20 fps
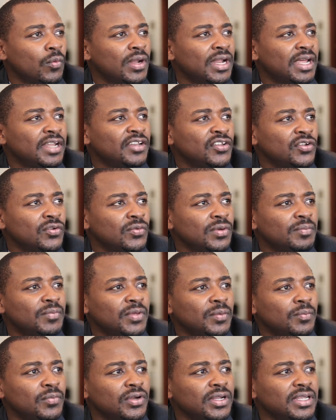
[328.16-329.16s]
What I do
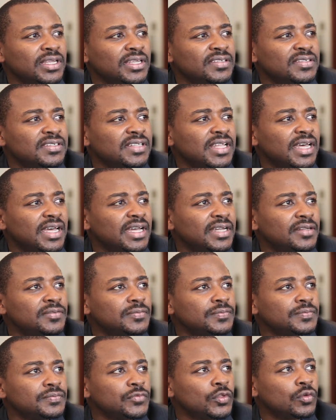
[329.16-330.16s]
remember is that
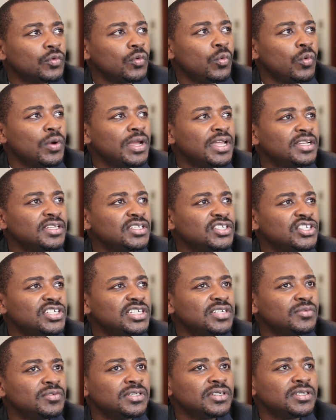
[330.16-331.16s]
when
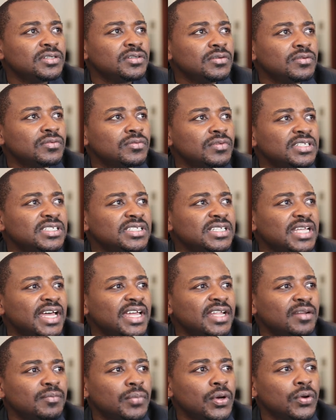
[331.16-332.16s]
she would
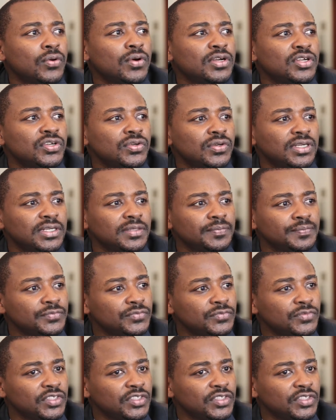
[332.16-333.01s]
recite poetry,